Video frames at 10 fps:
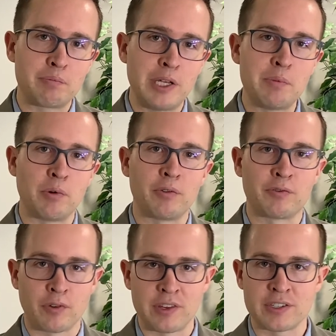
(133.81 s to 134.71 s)
people
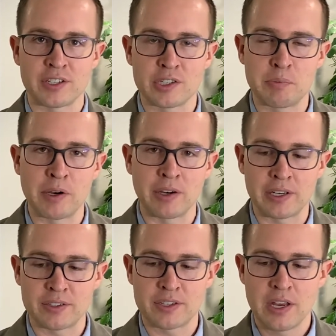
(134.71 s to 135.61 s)
for this
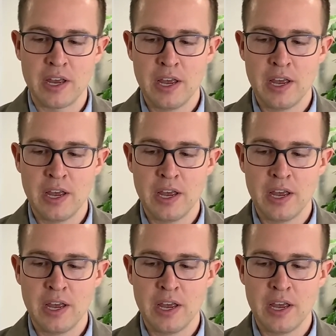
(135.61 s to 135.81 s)
experience.